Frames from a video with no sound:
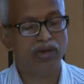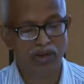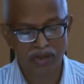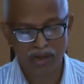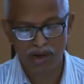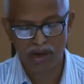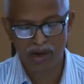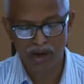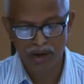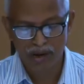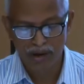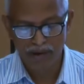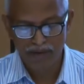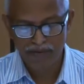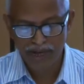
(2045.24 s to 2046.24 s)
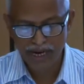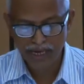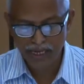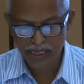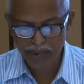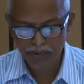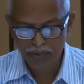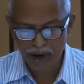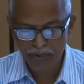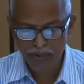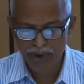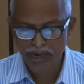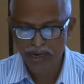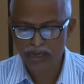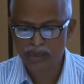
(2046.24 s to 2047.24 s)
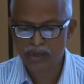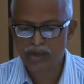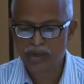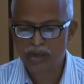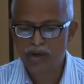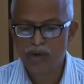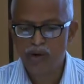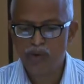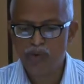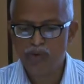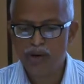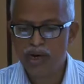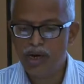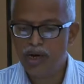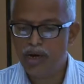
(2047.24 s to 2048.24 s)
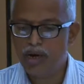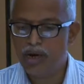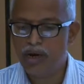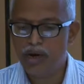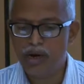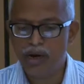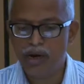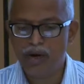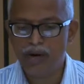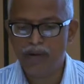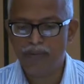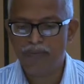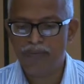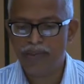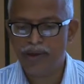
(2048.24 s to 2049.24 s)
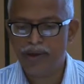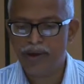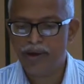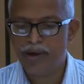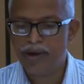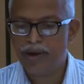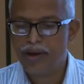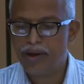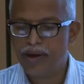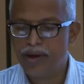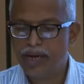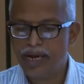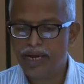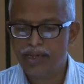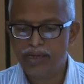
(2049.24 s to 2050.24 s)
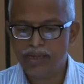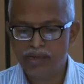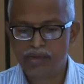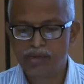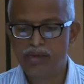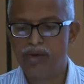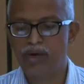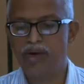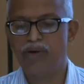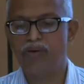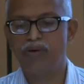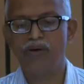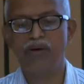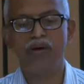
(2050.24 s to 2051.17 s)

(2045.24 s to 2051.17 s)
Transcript: the various properties. We will uh, take this, you know,